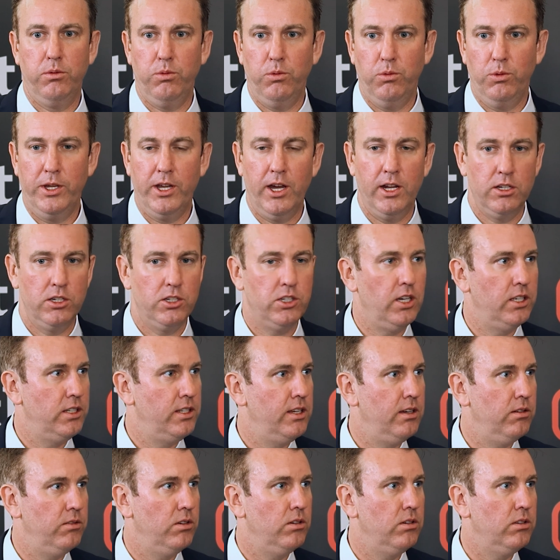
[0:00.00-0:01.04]
We got to shut
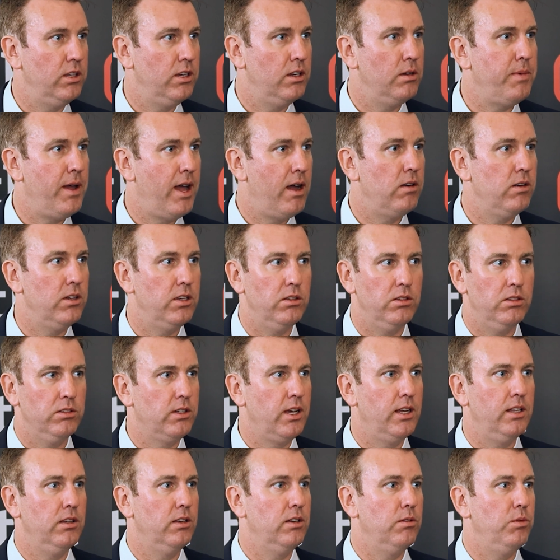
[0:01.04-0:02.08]
down nuclear power. You
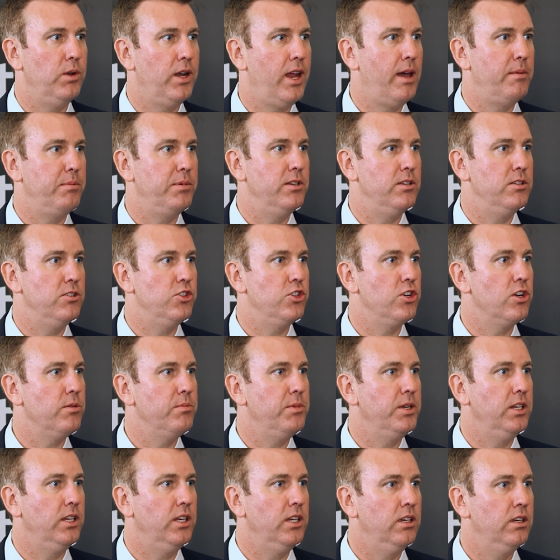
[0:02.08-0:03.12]
kind of look at what happened in
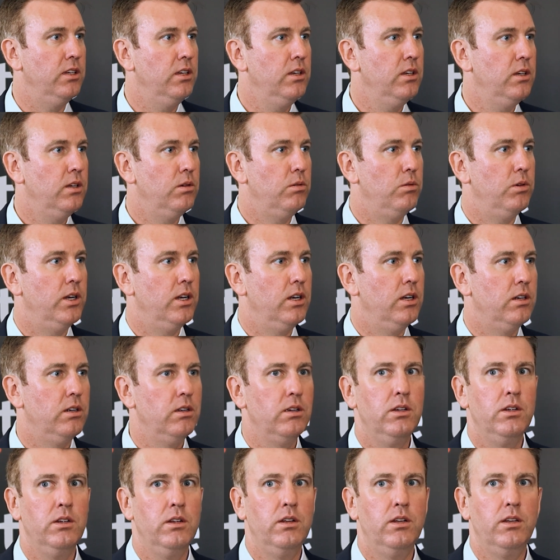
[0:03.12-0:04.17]
Germany, where
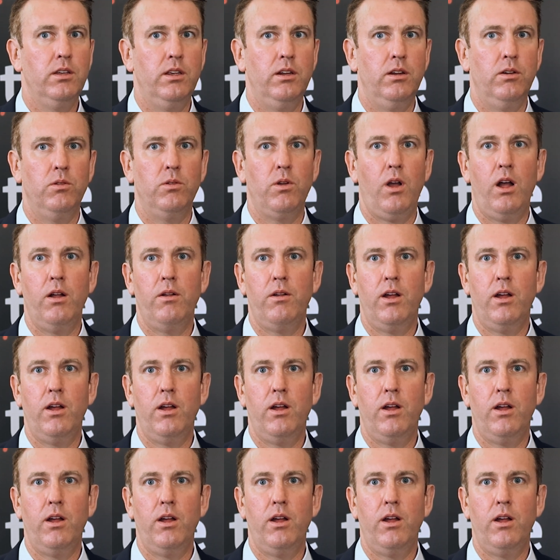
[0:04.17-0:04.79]
you know,